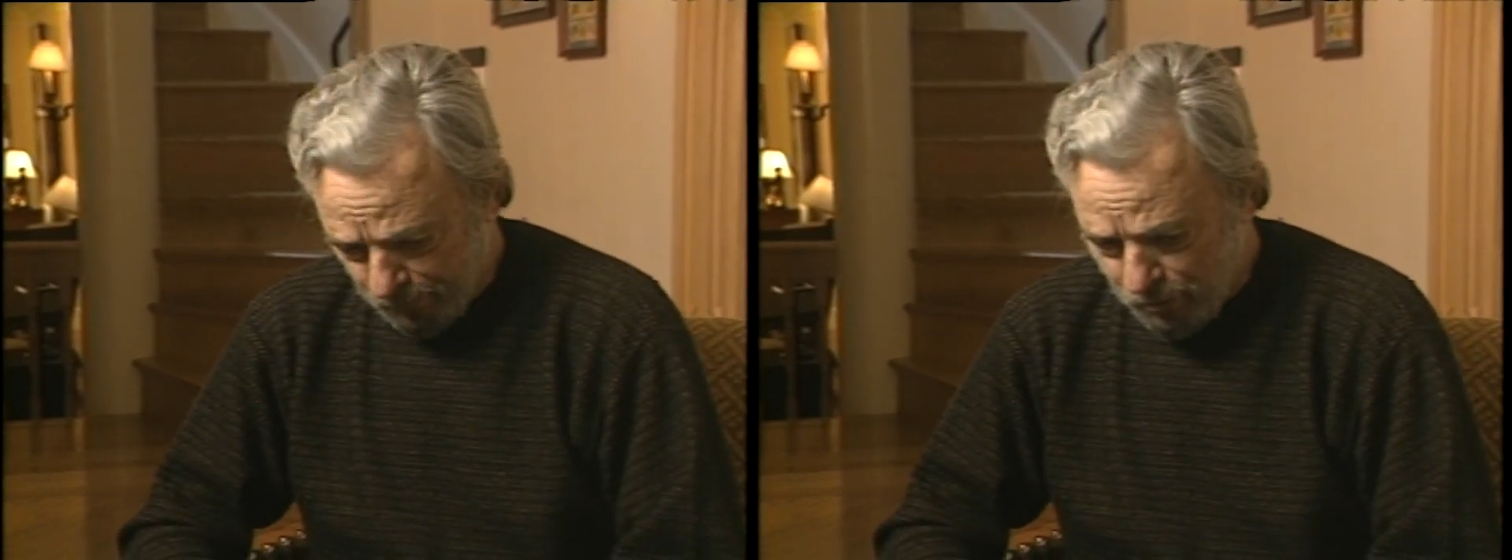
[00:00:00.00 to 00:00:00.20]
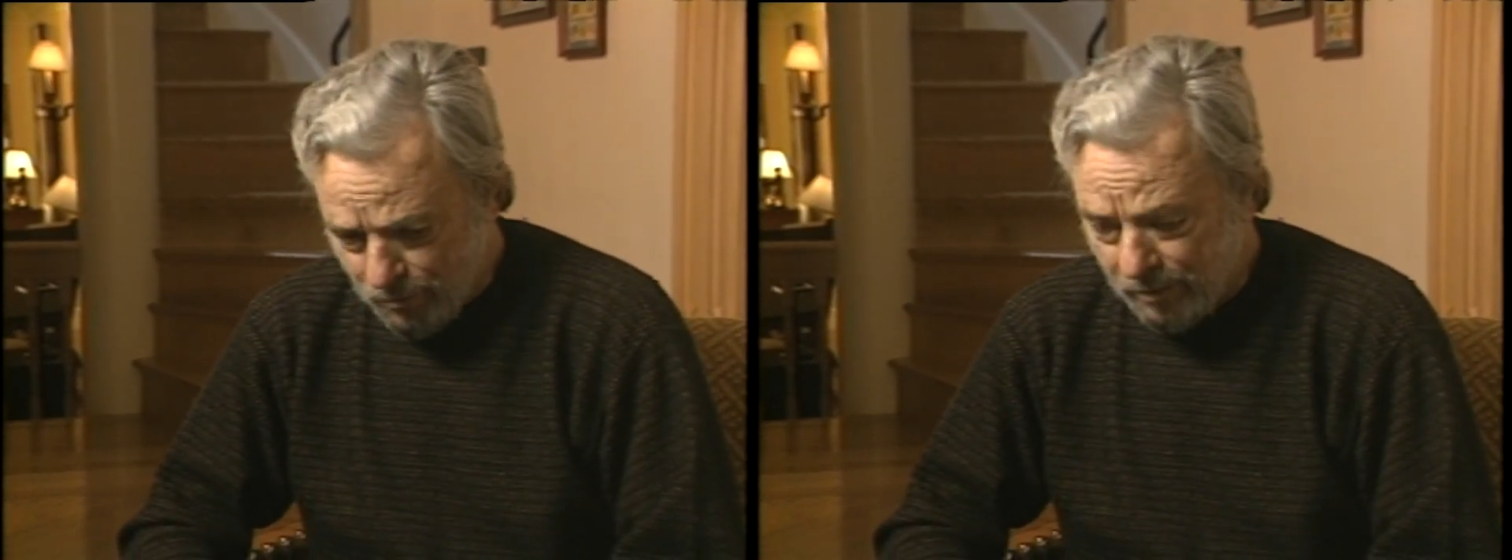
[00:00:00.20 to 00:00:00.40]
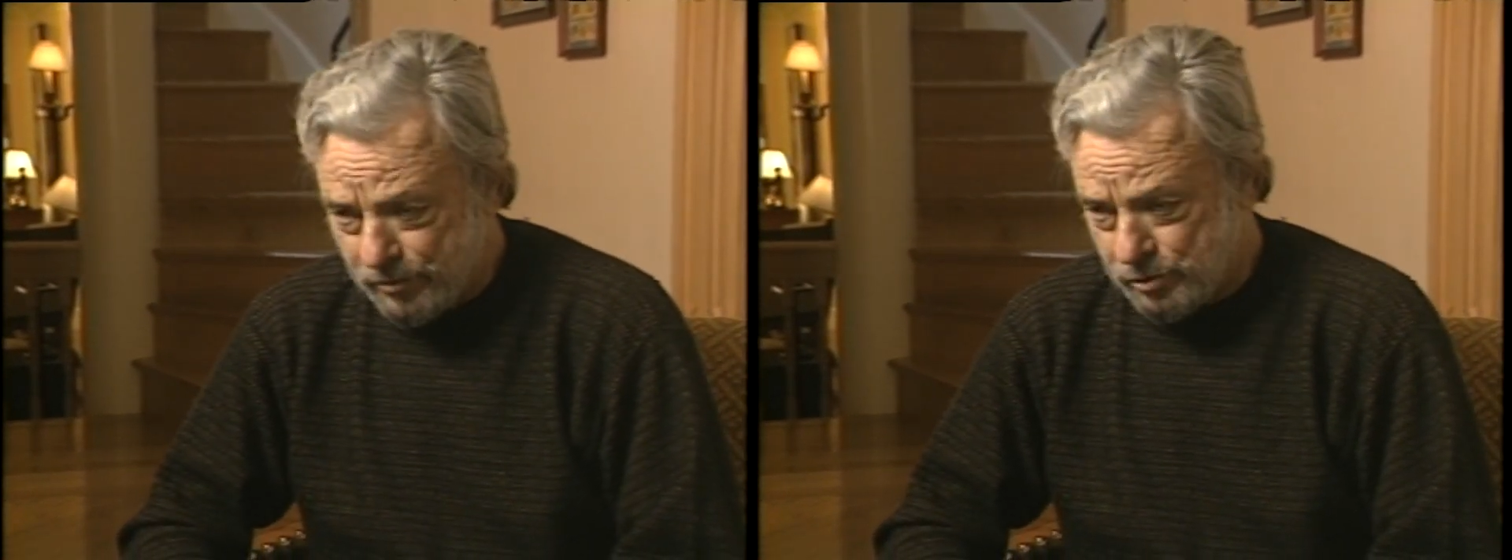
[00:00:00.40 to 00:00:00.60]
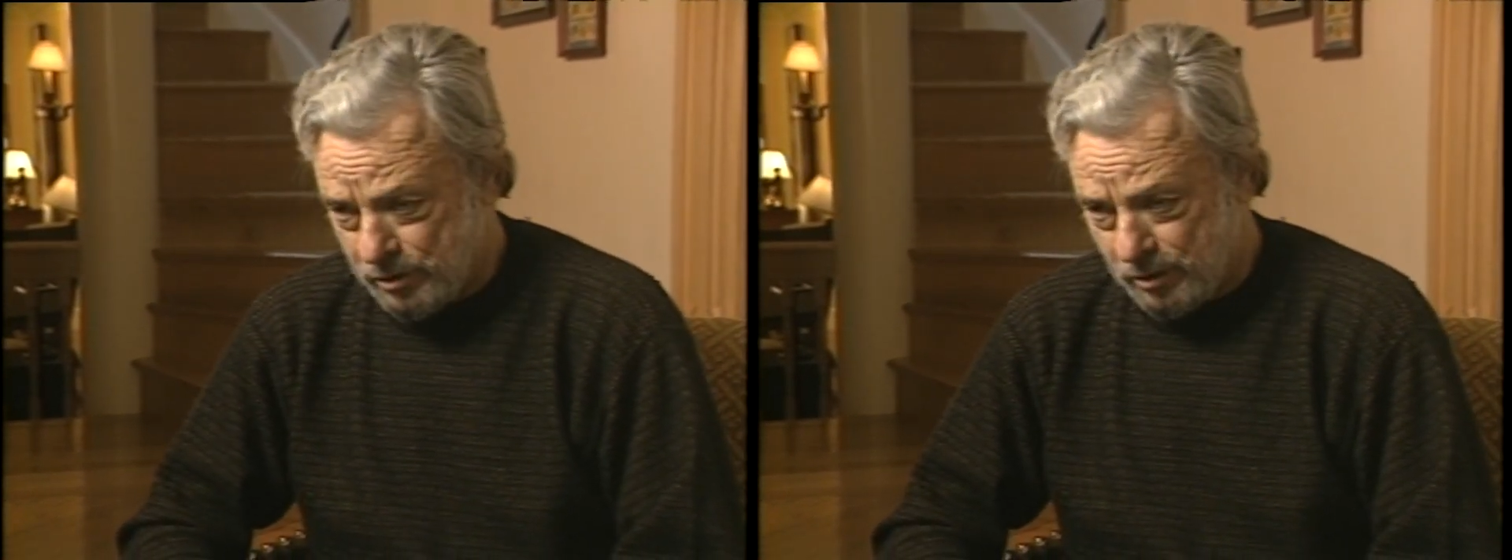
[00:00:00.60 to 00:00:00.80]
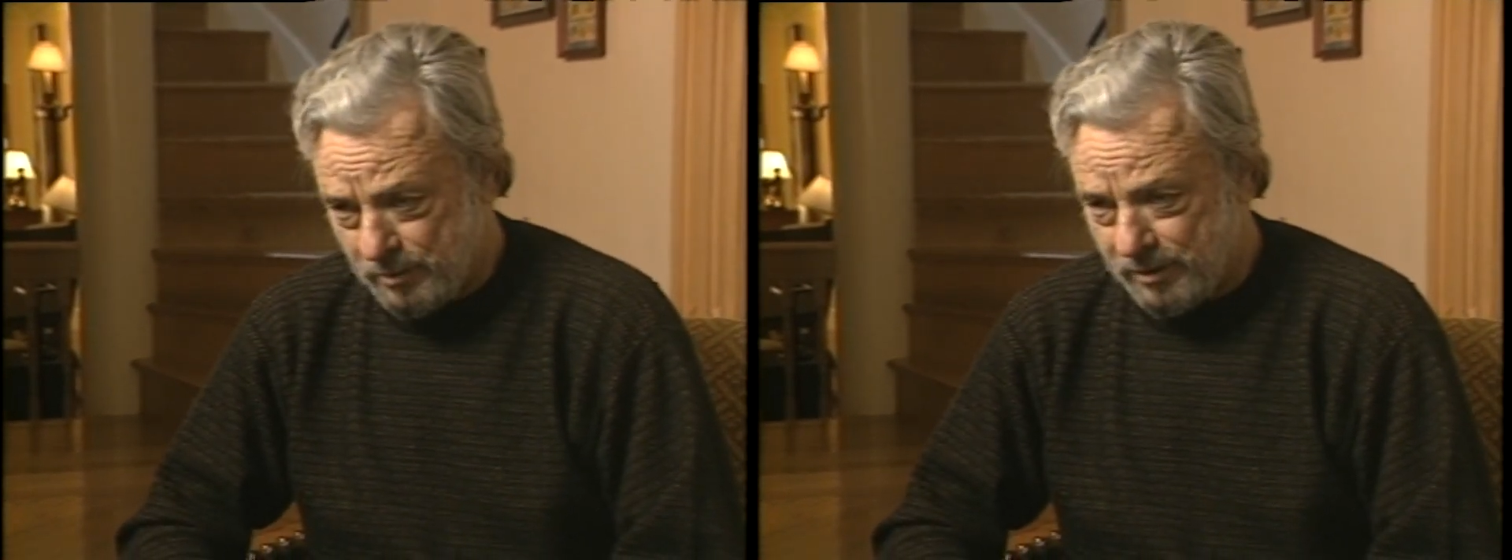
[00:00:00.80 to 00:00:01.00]
throughout the
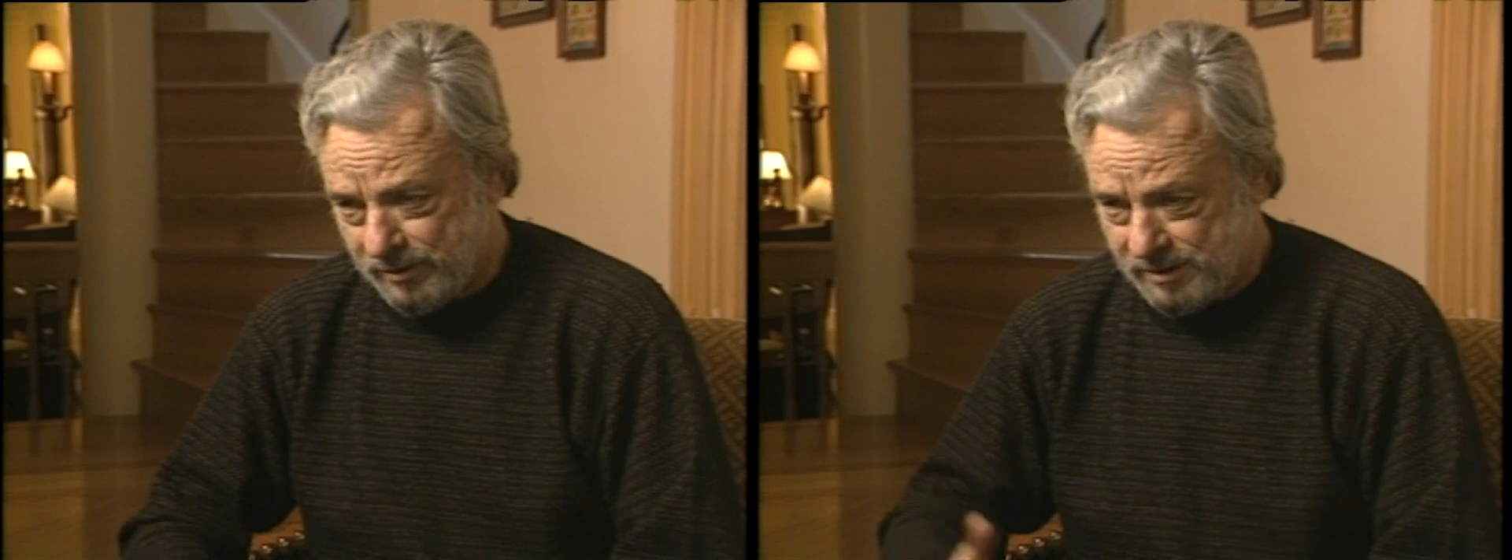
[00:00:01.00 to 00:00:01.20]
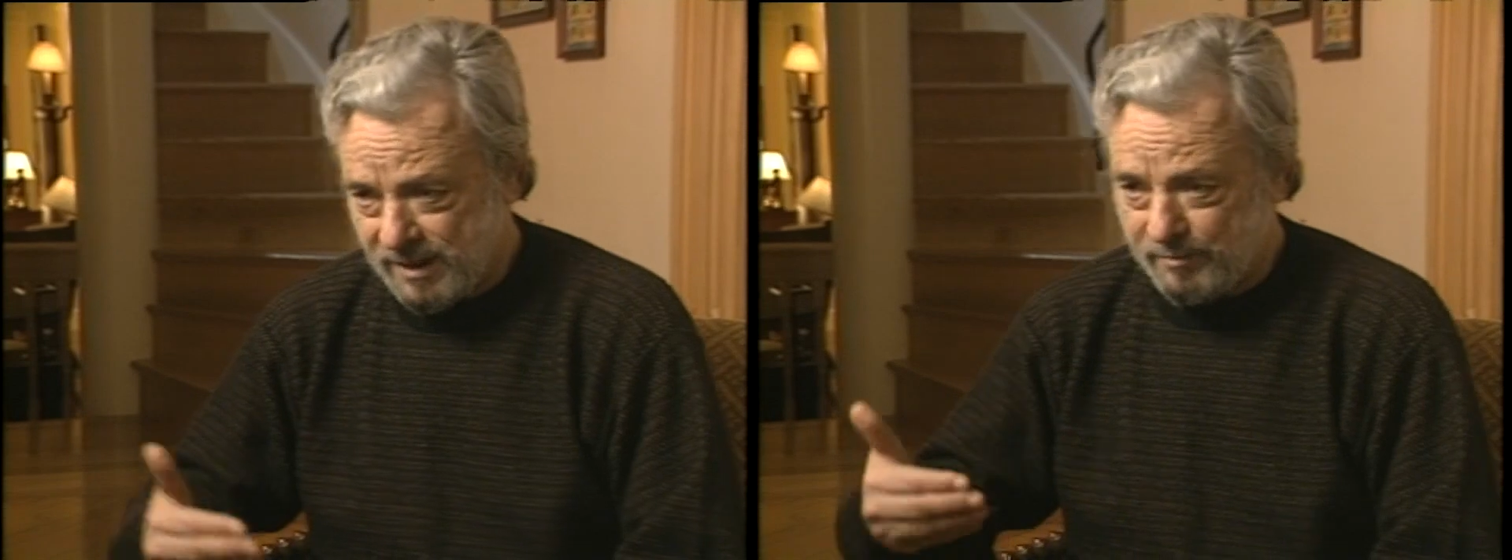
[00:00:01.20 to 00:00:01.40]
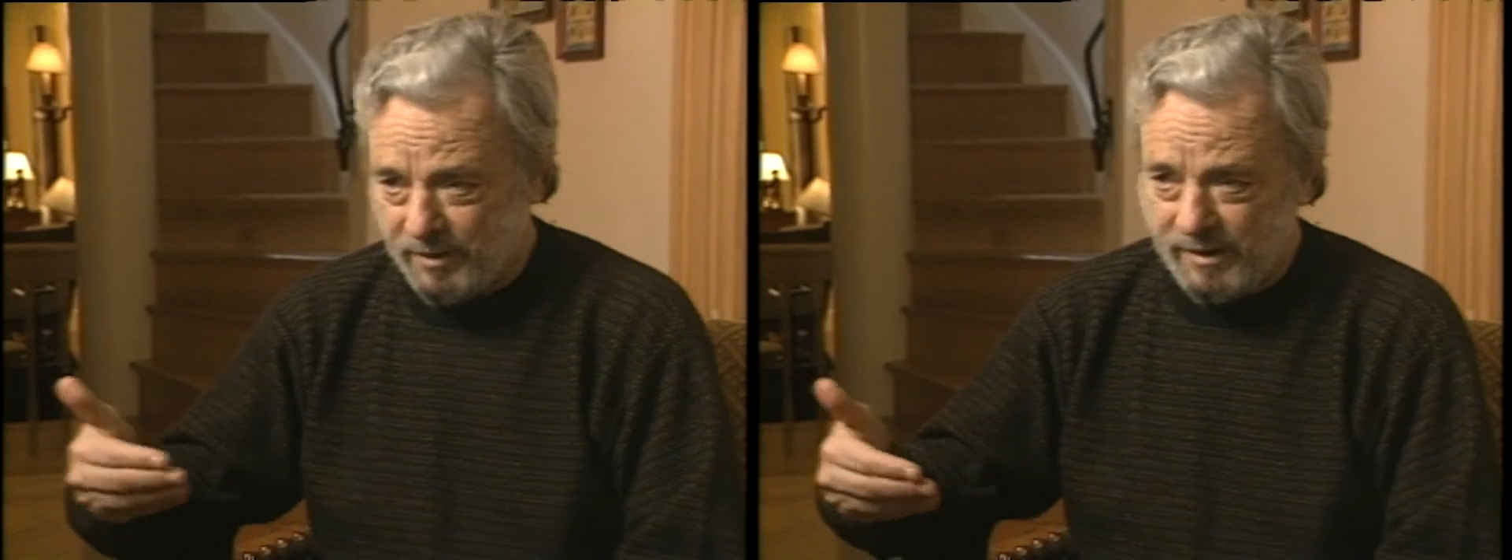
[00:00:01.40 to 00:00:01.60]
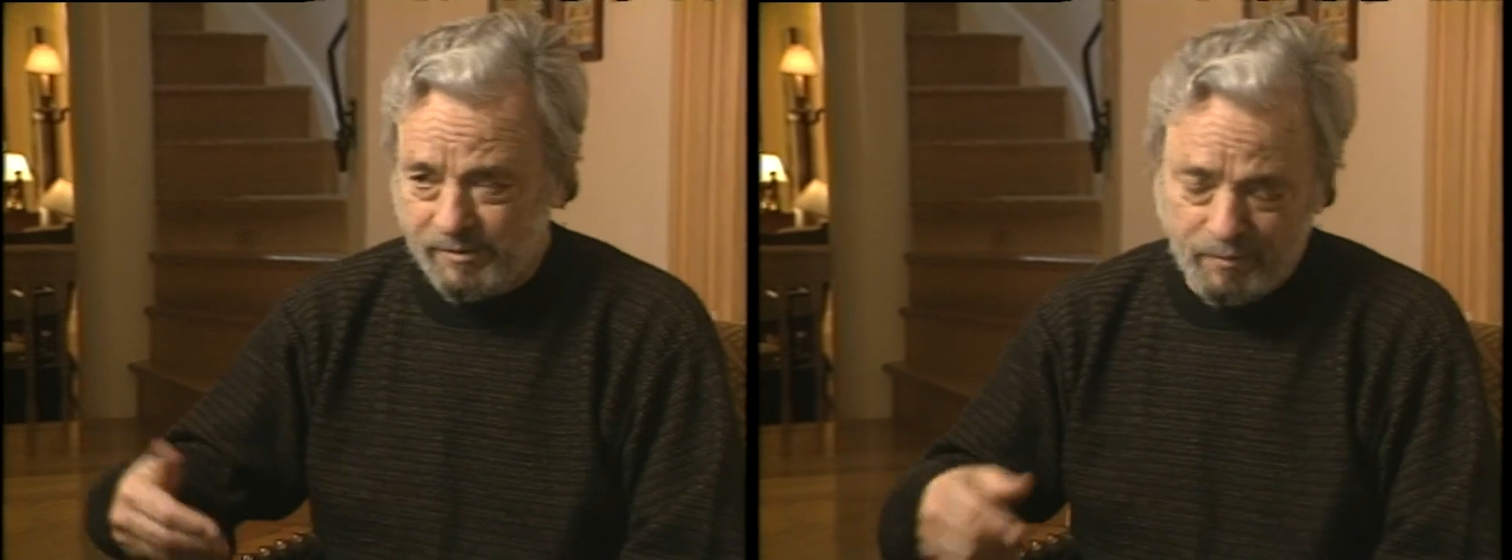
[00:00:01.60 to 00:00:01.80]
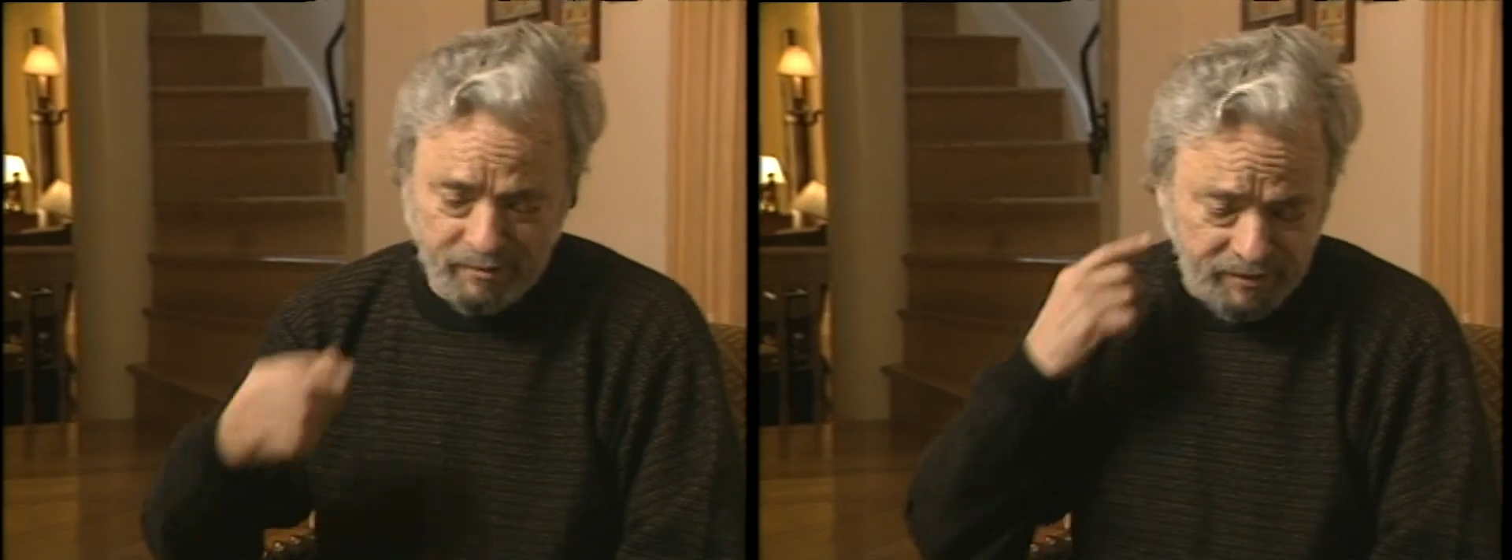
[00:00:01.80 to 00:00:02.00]
show because it takes place
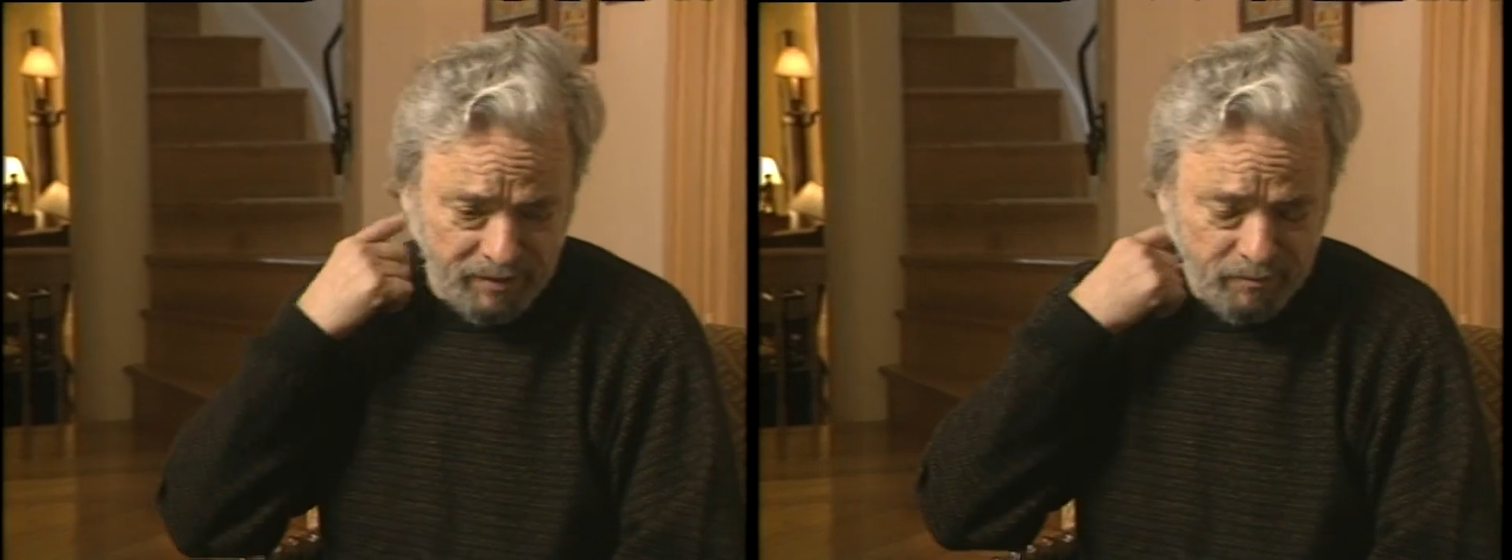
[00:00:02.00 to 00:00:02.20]
mostly in